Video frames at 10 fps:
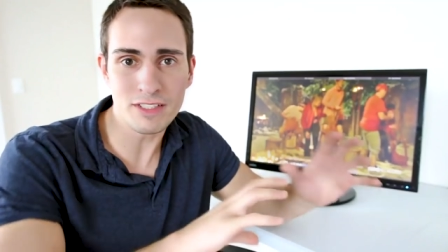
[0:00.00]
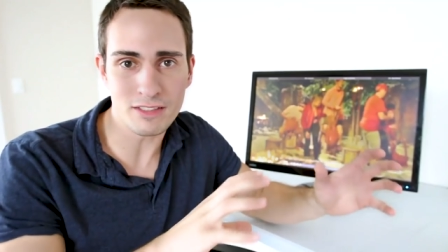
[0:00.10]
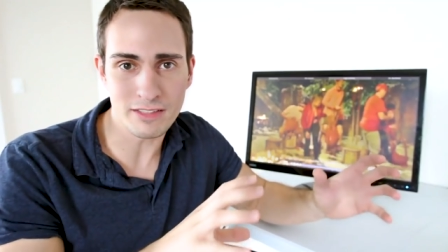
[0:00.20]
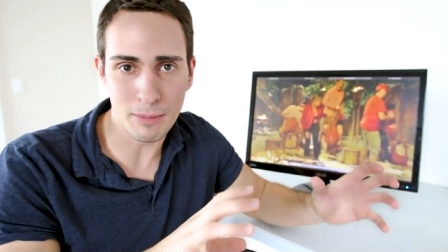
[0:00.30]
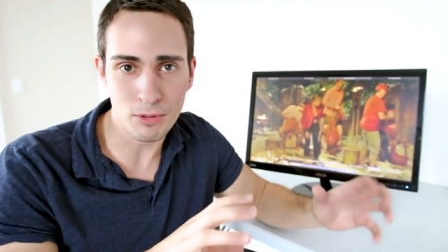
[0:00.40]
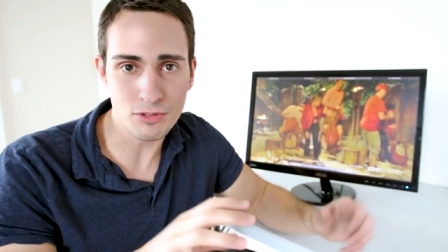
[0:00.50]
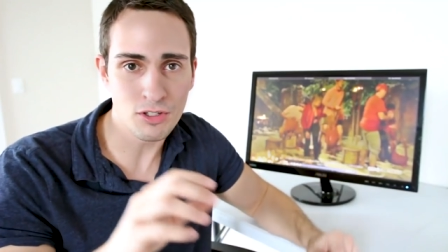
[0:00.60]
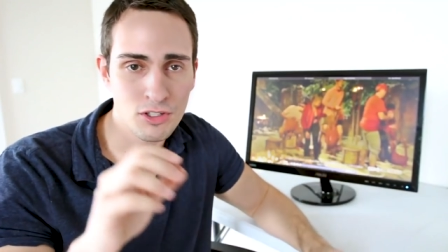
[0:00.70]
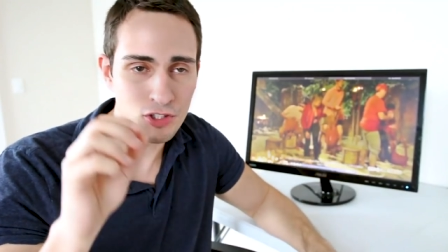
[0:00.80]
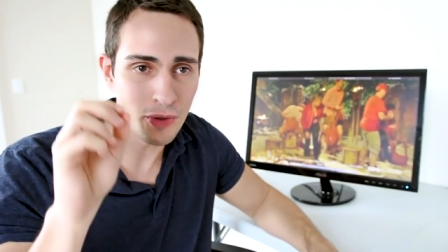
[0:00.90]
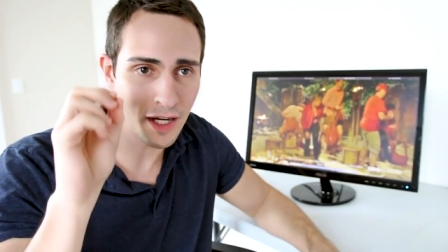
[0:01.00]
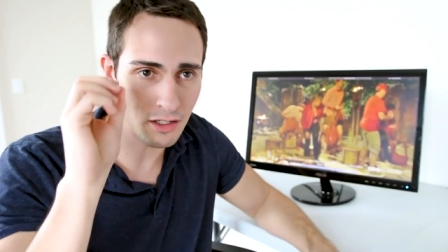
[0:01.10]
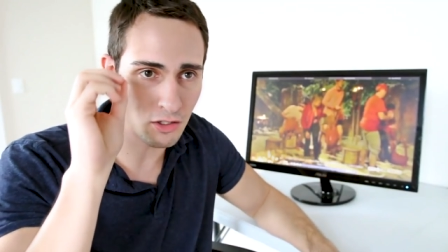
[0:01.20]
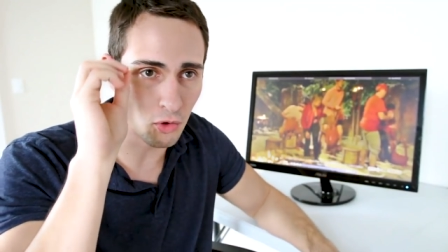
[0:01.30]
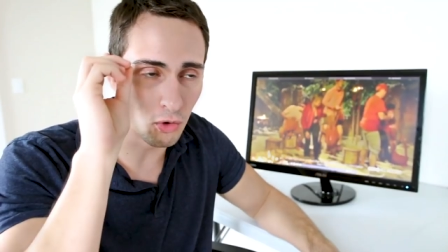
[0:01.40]
of these examples, you had
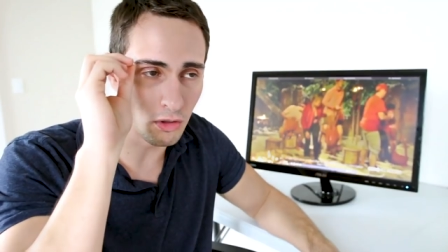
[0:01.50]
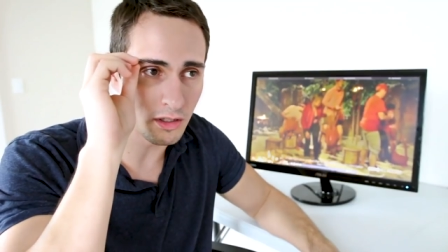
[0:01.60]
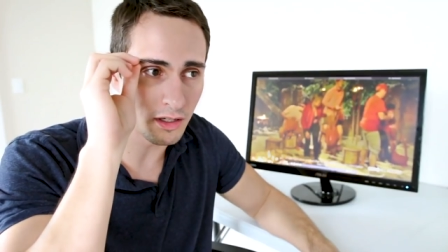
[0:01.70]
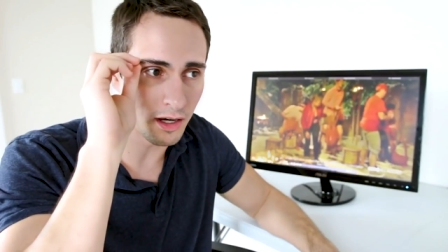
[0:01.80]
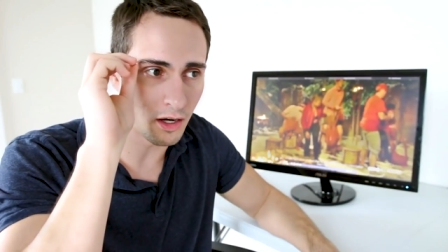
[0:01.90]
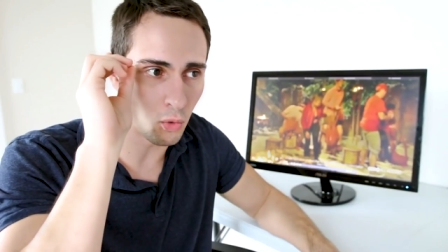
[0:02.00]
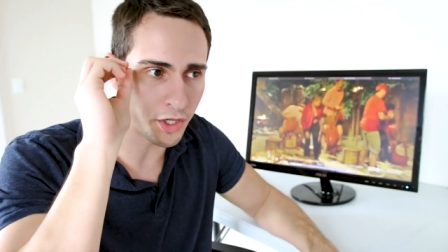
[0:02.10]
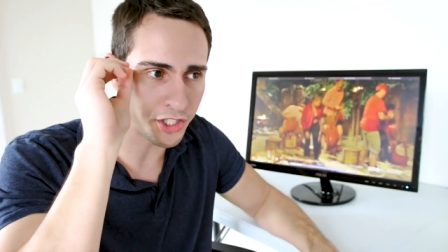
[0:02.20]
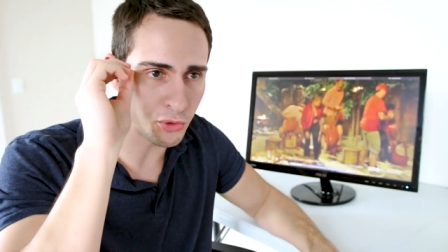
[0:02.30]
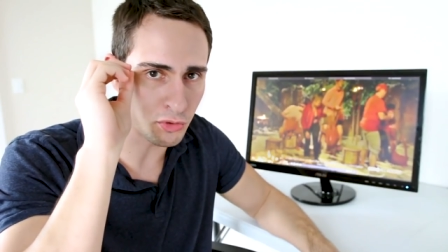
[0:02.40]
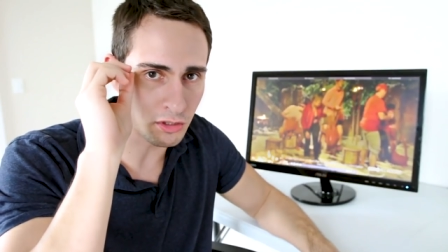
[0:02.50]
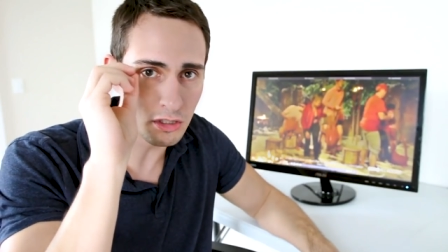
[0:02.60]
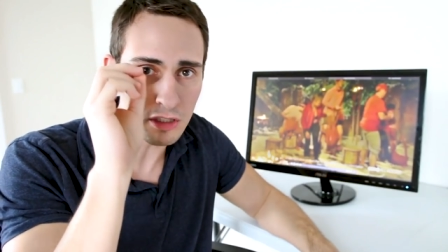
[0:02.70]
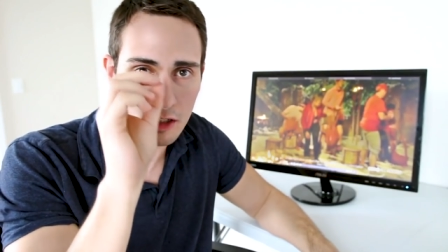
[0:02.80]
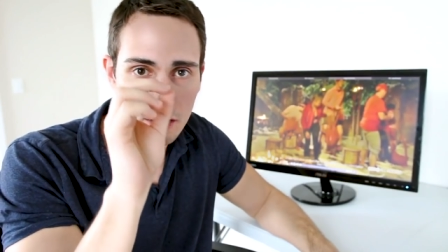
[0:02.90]
a goal uh, where you were
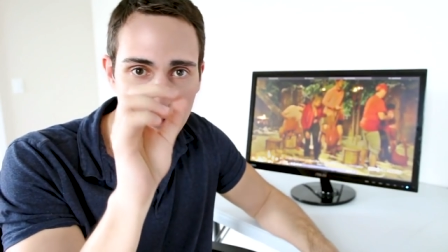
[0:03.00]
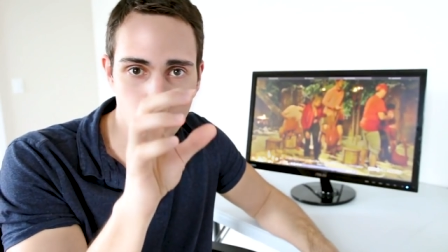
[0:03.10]
looking